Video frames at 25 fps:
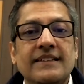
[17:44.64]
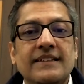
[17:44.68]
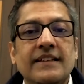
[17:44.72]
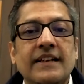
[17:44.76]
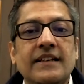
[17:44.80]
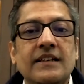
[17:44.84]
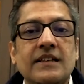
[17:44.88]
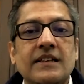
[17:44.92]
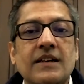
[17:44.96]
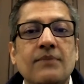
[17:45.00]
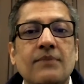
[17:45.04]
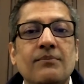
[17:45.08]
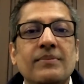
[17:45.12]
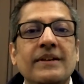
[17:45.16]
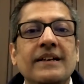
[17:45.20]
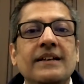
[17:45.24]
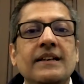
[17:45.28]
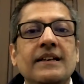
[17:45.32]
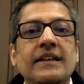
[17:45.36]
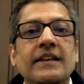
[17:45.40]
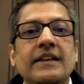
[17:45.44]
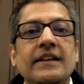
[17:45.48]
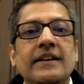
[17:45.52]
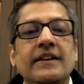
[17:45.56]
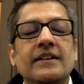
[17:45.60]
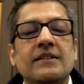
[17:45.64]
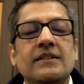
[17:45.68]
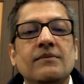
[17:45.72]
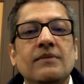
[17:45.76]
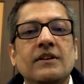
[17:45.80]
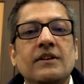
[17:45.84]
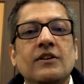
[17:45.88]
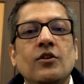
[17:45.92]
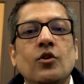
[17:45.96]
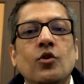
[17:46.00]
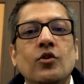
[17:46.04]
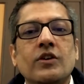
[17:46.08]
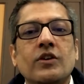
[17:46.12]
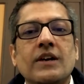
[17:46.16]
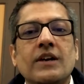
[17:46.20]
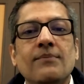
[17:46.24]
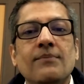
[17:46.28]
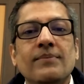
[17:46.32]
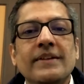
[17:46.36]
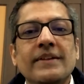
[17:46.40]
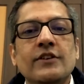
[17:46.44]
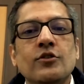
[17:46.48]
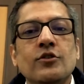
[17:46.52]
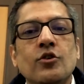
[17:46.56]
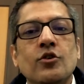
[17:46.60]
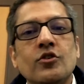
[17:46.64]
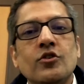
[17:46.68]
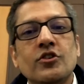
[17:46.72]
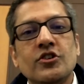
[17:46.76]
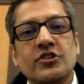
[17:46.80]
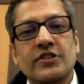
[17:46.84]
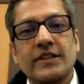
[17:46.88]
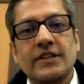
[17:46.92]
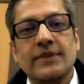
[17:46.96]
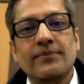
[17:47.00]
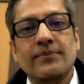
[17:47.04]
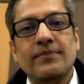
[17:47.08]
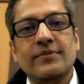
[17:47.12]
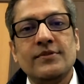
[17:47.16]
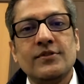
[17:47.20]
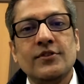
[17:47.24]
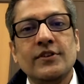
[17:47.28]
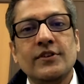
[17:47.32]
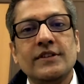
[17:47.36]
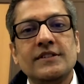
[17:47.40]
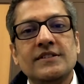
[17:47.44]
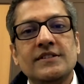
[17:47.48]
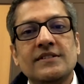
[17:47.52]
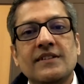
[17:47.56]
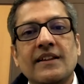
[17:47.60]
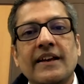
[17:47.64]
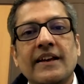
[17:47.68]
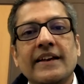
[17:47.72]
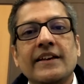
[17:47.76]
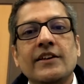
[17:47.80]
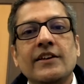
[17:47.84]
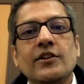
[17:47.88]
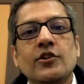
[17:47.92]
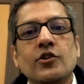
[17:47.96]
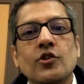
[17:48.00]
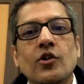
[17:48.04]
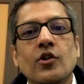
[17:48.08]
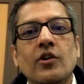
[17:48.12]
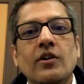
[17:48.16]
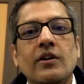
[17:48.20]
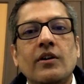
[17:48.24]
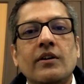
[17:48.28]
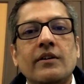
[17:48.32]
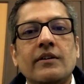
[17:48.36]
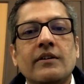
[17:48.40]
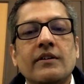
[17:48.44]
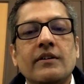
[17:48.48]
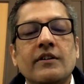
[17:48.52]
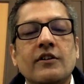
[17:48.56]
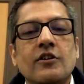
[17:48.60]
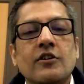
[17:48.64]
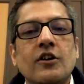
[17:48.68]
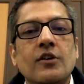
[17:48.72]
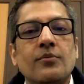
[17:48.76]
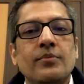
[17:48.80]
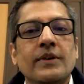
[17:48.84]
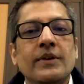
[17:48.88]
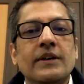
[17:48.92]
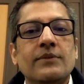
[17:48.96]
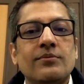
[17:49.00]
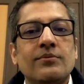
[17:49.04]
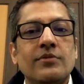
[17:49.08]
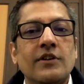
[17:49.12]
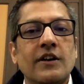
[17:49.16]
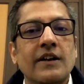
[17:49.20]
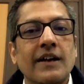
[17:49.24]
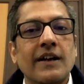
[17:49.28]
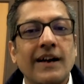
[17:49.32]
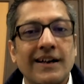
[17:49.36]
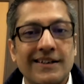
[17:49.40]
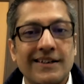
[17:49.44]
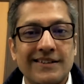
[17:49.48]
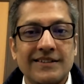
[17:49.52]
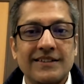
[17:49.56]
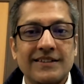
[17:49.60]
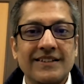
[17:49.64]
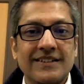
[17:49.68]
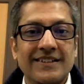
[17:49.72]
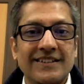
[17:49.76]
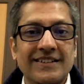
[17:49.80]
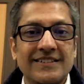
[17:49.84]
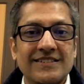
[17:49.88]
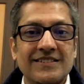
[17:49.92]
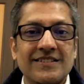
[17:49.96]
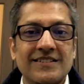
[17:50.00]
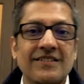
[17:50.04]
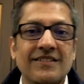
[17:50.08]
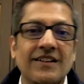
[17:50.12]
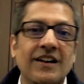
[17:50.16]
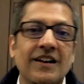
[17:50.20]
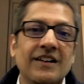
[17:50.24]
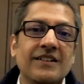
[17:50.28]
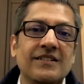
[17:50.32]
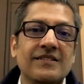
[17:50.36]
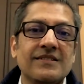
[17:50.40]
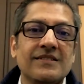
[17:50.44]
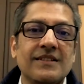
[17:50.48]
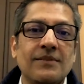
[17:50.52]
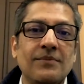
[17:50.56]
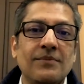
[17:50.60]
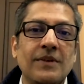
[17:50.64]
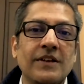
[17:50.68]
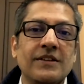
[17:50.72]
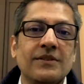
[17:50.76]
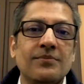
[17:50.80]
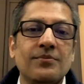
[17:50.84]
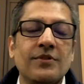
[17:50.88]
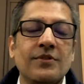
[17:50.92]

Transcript: that completely or complete ownership. So it's like your corporate product. It's not some other.